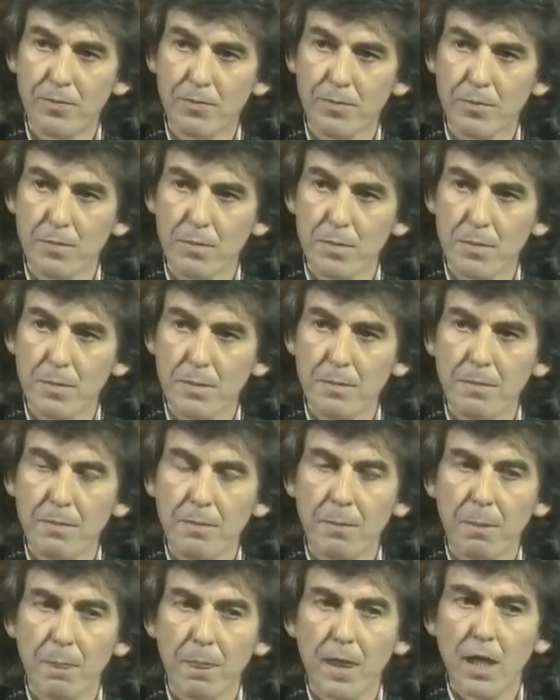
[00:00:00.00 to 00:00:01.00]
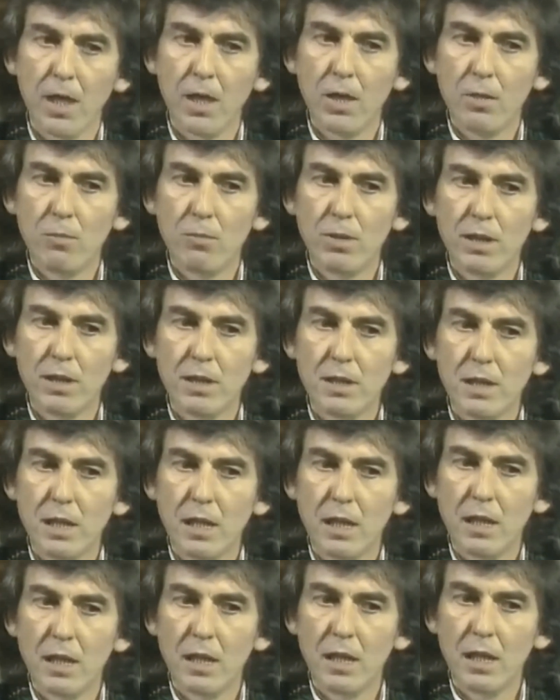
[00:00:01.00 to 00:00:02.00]
Hmm. But
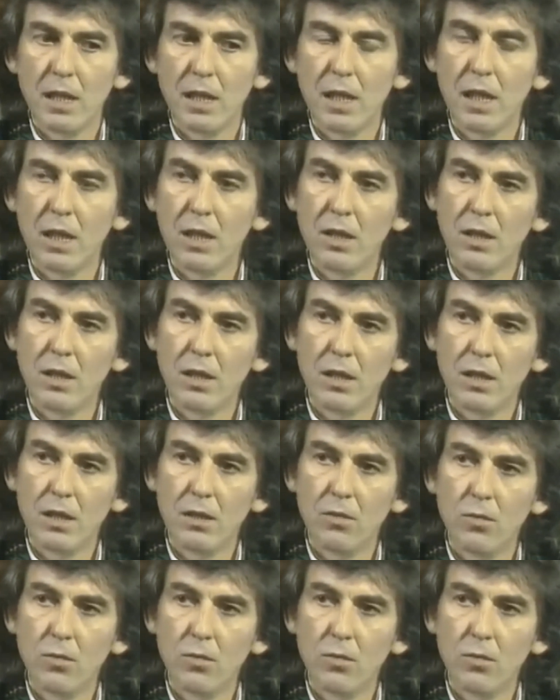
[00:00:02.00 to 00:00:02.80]
Did you tell him that?